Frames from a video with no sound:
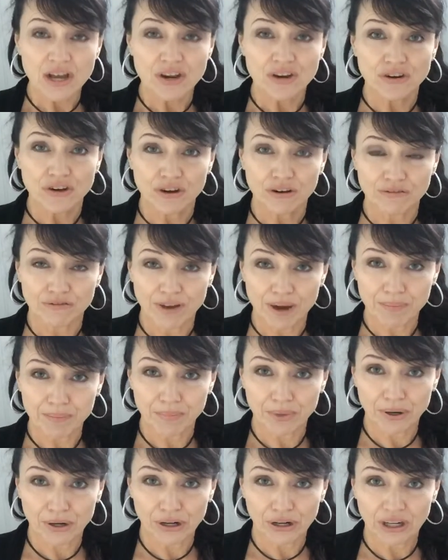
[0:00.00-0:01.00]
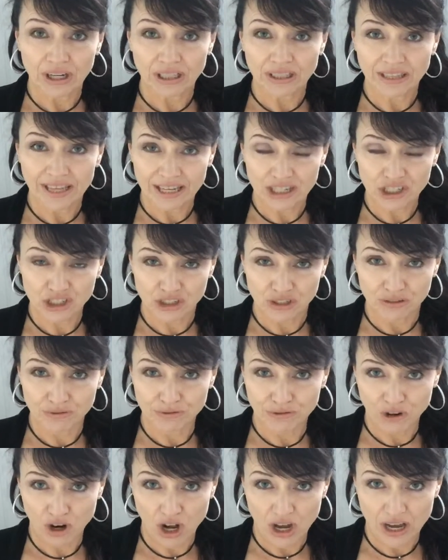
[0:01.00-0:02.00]
November election
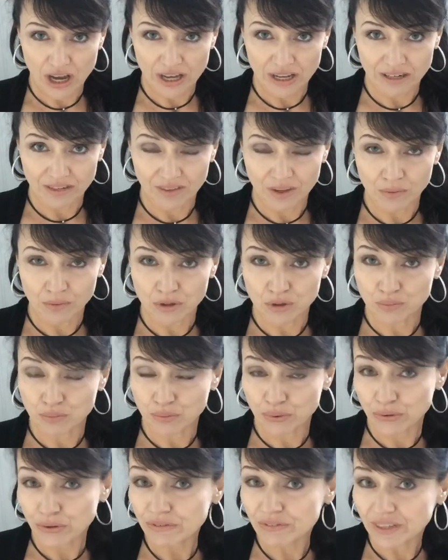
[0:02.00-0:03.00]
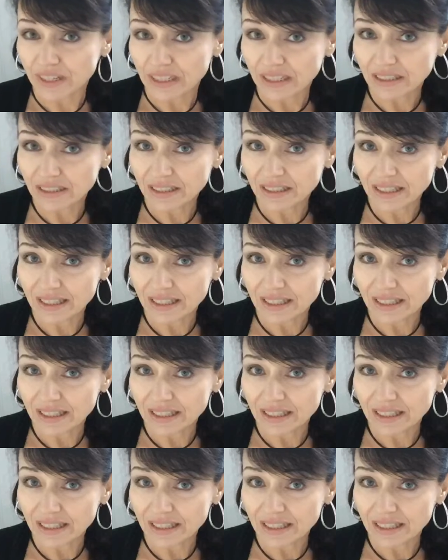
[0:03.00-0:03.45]
fraud that was proven